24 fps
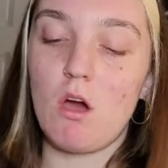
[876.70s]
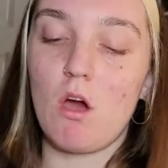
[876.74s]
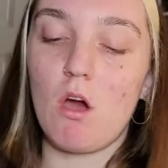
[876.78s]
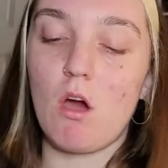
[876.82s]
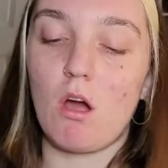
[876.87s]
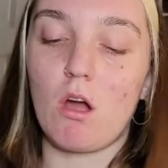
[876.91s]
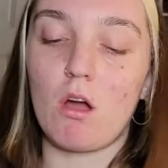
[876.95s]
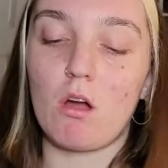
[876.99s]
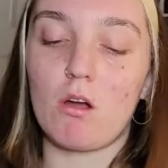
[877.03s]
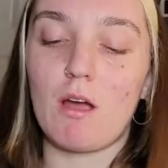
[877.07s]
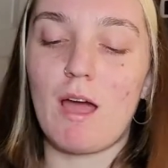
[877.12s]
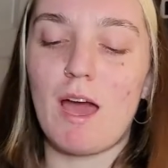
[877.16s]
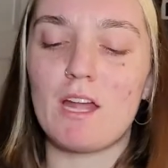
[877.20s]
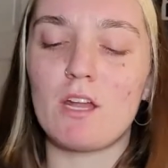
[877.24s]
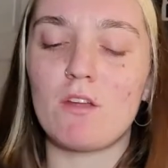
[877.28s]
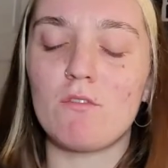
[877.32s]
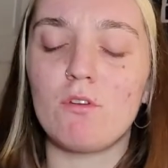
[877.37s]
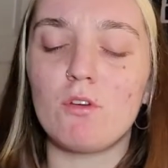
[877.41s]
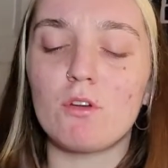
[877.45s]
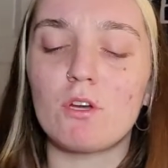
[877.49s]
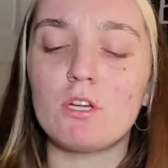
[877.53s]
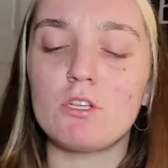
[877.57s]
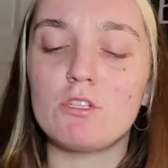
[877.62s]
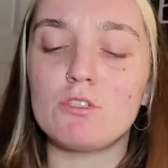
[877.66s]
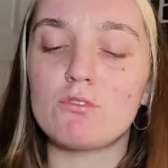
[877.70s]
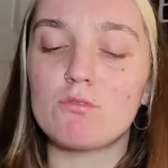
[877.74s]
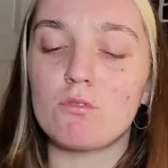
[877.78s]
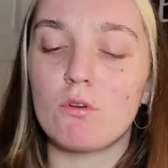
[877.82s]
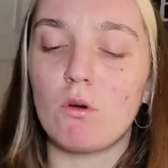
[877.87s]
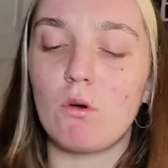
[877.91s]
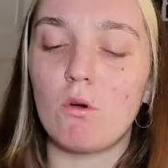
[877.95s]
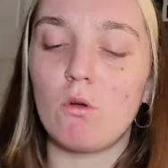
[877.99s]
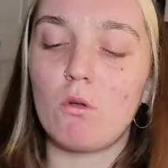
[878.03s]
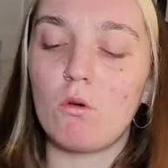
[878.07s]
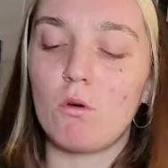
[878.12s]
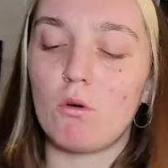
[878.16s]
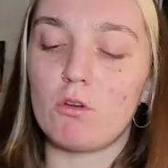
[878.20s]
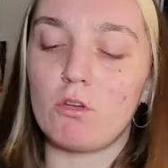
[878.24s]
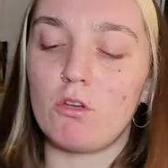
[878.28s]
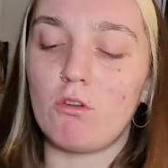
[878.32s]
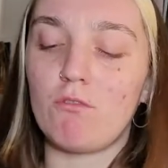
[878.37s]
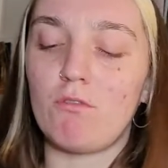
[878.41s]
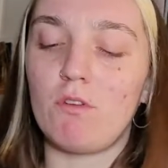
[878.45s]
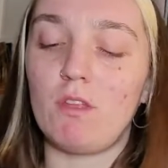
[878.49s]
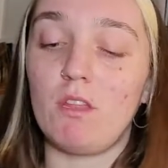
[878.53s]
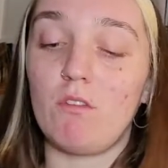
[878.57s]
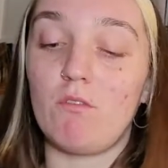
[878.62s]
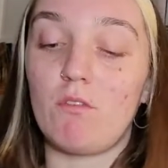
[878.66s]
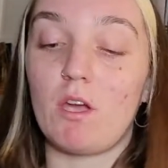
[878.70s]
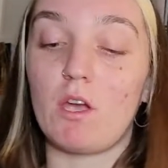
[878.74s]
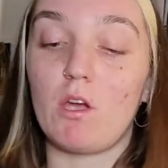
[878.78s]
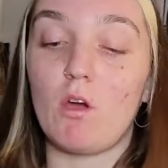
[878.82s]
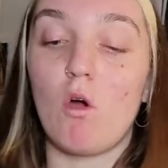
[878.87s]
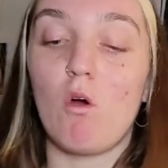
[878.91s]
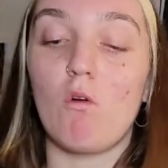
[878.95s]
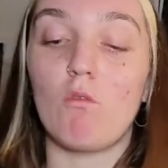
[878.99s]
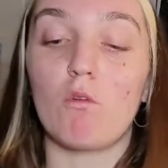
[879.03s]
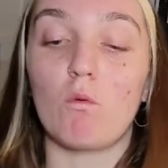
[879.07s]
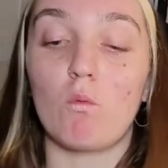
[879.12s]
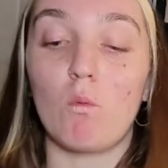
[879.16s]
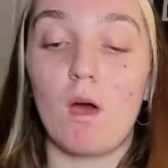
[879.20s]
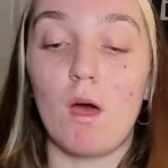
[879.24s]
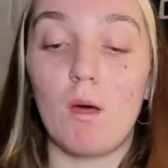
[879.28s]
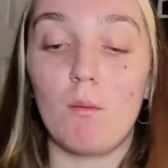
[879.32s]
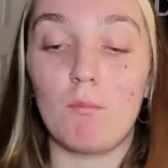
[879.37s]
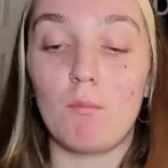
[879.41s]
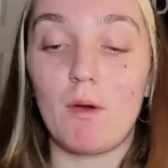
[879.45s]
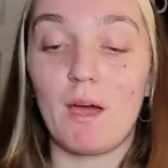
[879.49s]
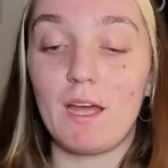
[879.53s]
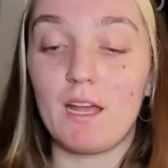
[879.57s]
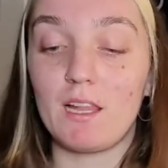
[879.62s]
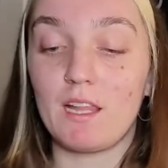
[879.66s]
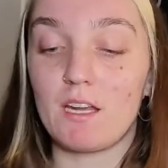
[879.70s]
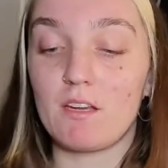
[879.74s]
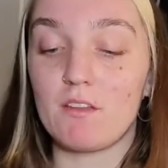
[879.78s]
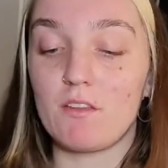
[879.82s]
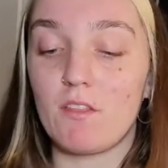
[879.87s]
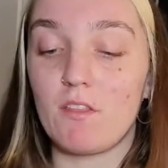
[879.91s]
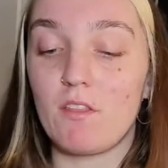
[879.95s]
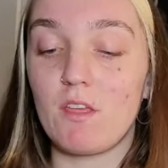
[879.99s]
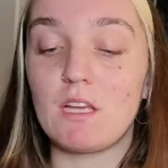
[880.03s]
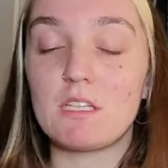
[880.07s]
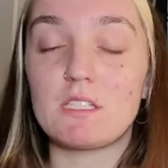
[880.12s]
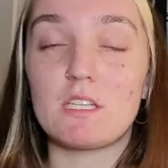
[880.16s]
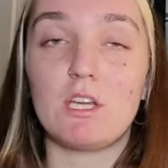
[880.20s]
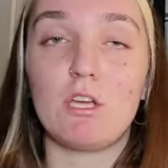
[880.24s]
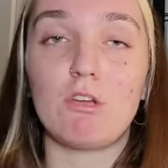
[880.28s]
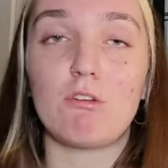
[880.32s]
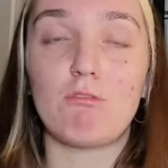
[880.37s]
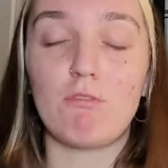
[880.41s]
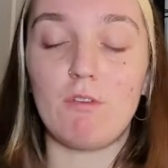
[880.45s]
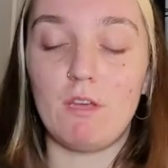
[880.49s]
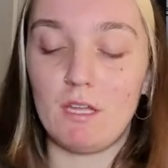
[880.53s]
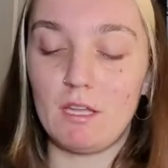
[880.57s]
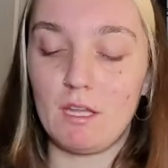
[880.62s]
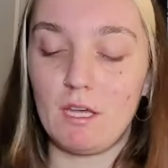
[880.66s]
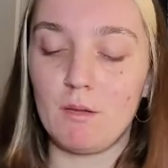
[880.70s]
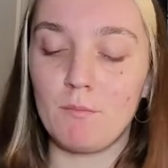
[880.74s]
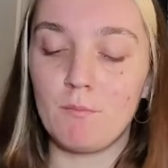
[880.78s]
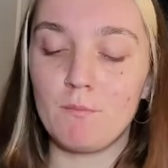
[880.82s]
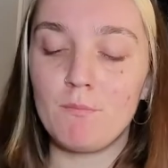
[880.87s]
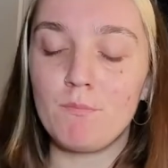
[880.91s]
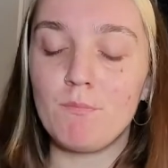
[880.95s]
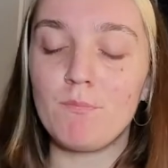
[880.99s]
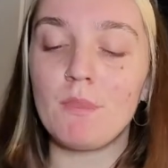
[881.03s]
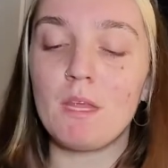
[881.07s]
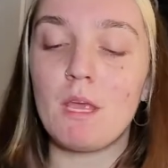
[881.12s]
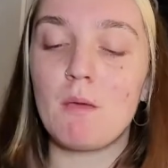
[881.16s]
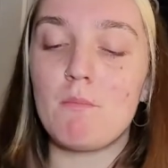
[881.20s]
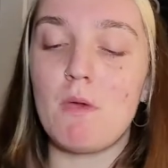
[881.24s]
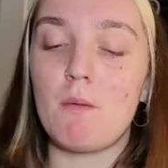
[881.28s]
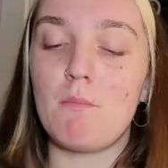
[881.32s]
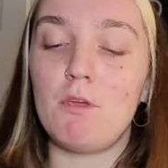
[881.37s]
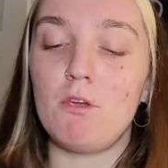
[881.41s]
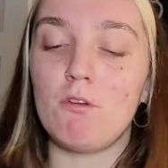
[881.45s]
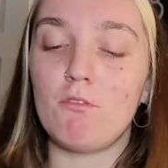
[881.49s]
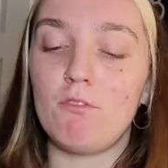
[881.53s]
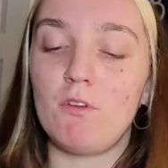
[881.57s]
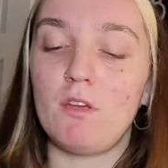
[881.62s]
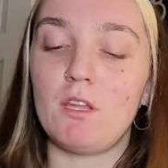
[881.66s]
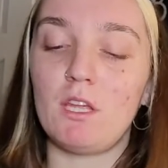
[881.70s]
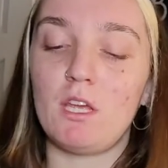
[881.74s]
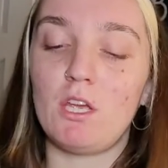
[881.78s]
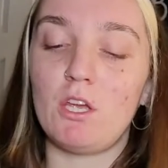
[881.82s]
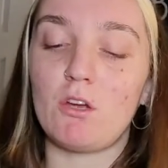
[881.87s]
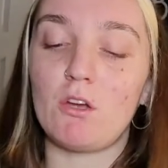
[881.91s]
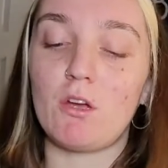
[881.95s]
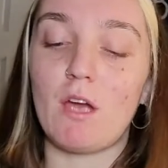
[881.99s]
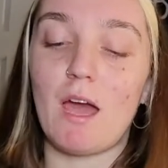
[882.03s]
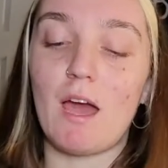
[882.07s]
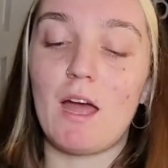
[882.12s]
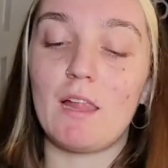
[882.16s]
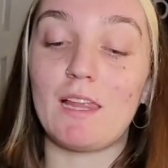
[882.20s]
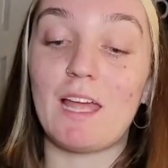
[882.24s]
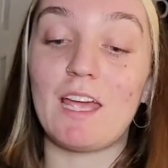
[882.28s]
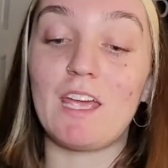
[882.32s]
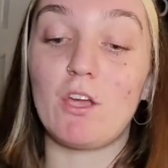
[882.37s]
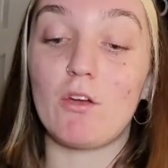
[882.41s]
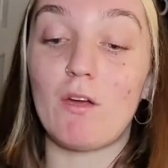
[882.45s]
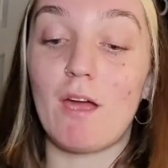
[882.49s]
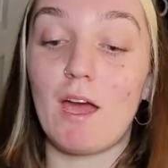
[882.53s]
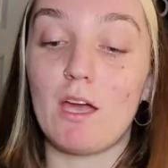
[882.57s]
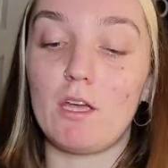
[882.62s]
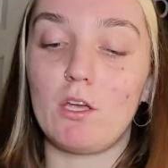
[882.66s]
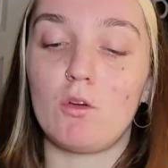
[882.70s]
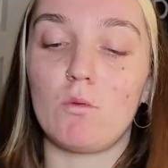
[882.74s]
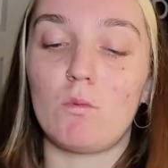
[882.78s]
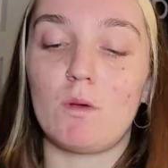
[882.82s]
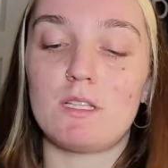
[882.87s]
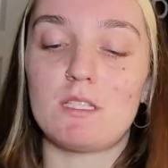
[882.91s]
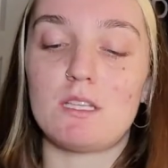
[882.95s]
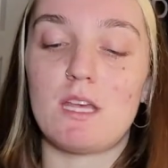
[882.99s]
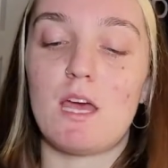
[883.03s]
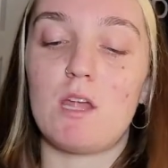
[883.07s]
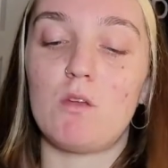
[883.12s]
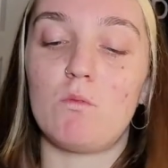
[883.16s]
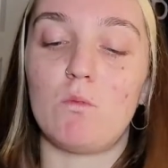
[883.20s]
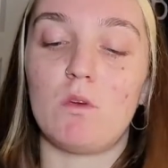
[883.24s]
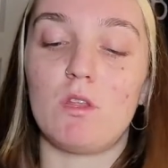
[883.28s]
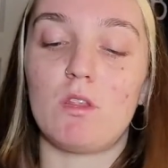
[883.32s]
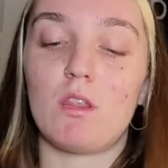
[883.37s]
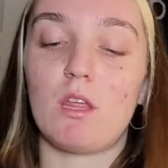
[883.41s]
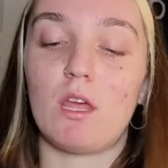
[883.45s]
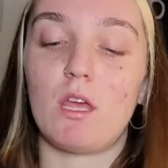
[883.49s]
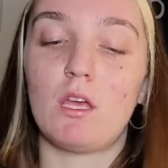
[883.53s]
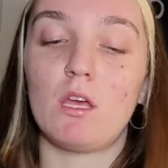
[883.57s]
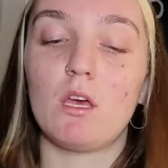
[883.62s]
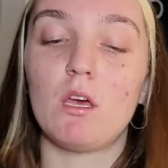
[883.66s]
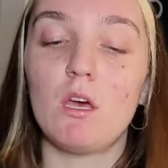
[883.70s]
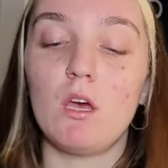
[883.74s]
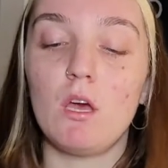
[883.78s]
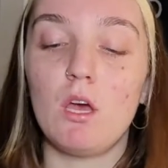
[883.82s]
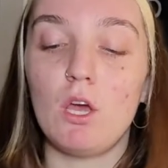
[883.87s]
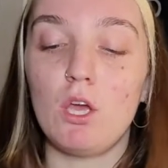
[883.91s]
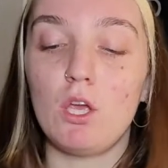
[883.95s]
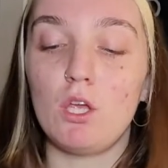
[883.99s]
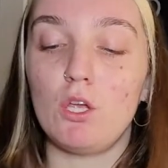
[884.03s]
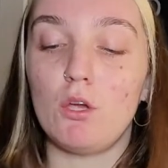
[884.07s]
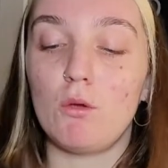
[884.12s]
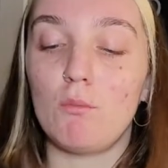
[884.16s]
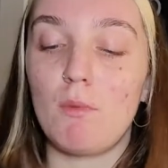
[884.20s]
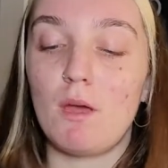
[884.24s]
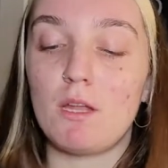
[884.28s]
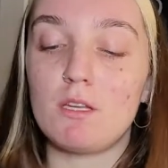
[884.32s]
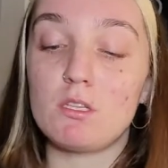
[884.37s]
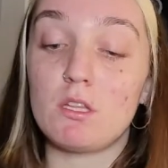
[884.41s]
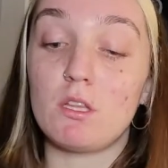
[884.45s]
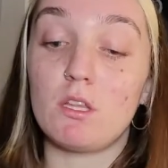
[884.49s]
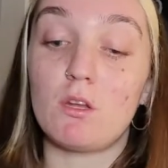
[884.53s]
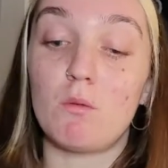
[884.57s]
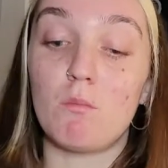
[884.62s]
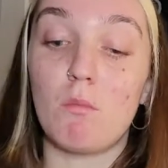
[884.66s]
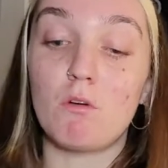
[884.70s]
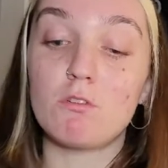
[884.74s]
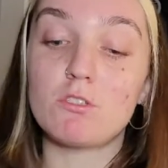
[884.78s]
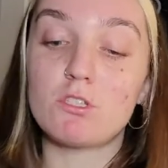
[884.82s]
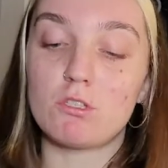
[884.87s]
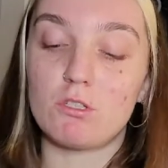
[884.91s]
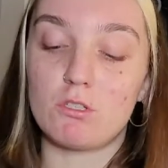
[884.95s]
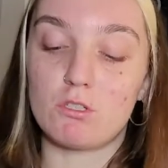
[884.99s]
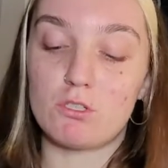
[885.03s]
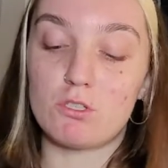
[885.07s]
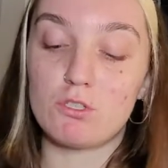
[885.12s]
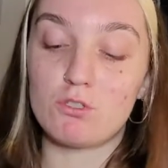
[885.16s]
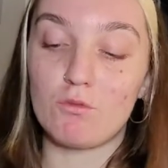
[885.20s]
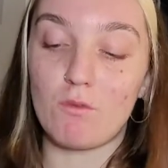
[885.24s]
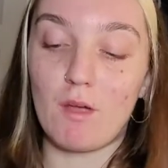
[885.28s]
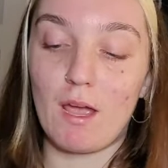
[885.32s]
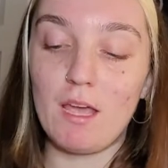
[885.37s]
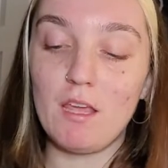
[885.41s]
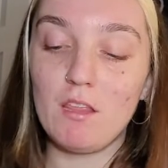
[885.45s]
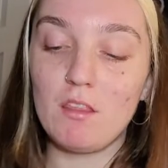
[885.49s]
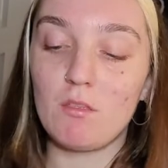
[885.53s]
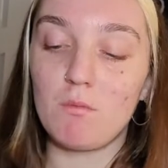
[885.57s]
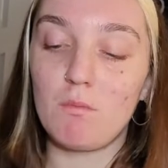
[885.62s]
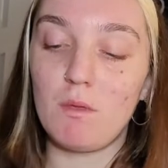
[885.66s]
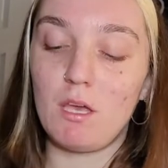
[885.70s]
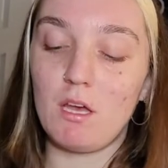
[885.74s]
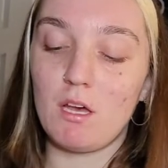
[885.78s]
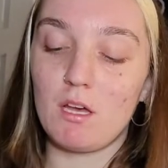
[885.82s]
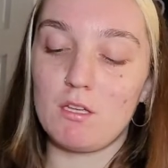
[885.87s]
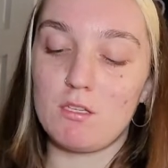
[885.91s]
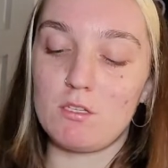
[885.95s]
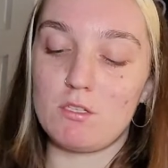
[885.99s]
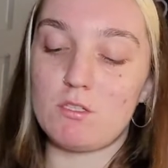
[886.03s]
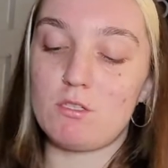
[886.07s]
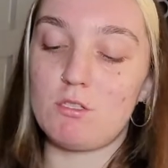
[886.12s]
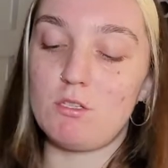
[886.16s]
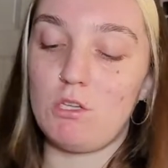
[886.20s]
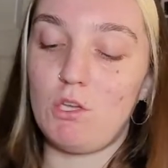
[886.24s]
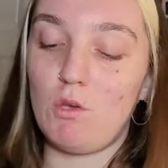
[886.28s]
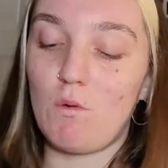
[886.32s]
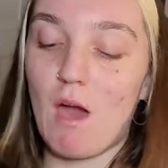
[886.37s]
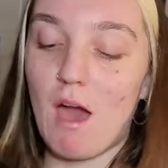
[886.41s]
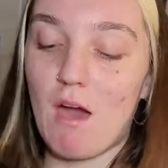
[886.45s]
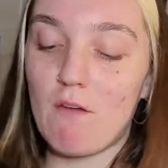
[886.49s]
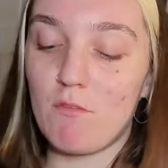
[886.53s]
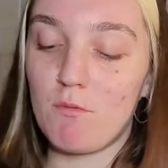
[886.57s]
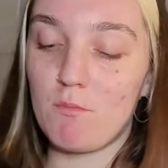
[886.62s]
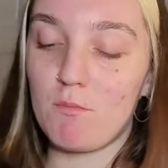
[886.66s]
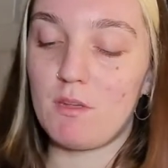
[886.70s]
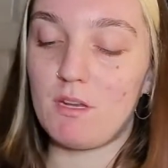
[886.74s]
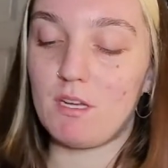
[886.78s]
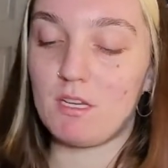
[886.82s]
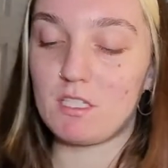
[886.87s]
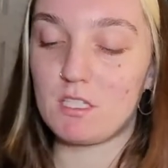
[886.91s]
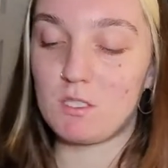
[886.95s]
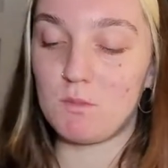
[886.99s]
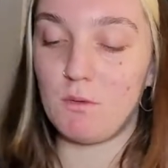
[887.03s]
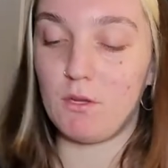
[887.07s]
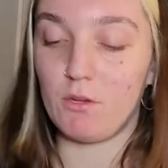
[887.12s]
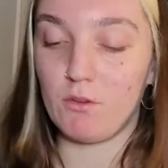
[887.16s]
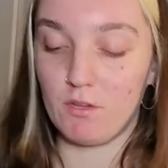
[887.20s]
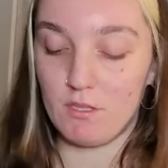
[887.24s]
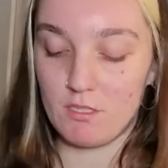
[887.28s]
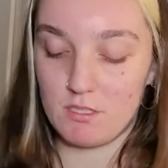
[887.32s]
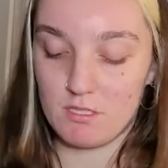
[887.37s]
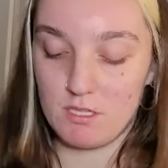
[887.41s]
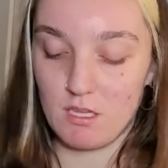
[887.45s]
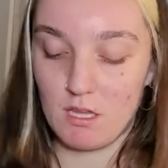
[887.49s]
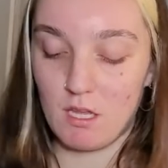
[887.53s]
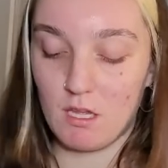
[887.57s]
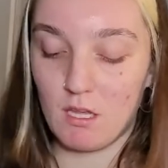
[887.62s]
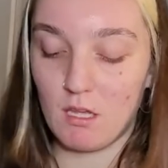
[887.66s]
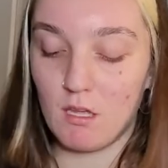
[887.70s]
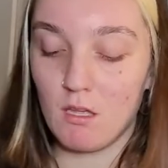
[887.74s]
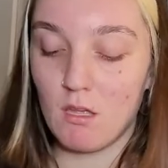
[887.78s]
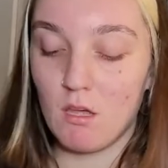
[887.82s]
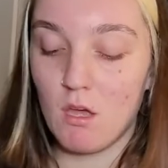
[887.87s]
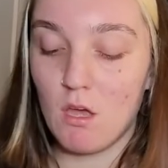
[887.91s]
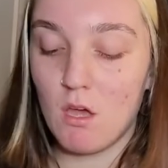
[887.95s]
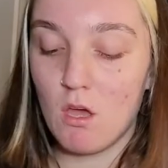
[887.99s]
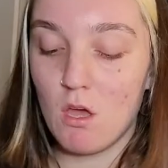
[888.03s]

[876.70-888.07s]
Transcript: are out of your control, or you're feeling very overwhelmed by a lot of the things that you're feeling. Maybe you're feeling you're at your wit's end with like your mental and emotional strength because you haven't been experiencing